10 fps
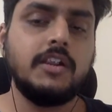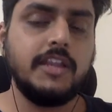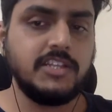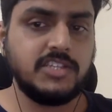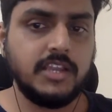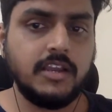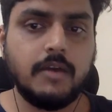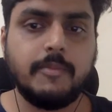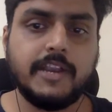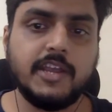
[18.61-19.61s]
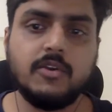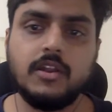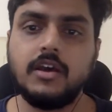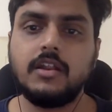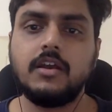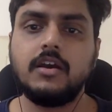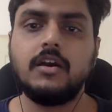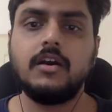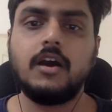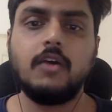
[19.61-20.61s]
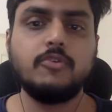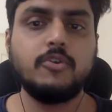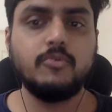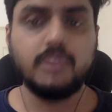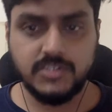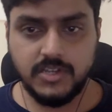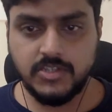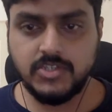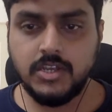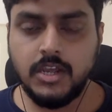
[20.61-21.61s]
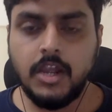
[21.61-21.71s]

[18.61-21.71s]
teaching a particular how to do research.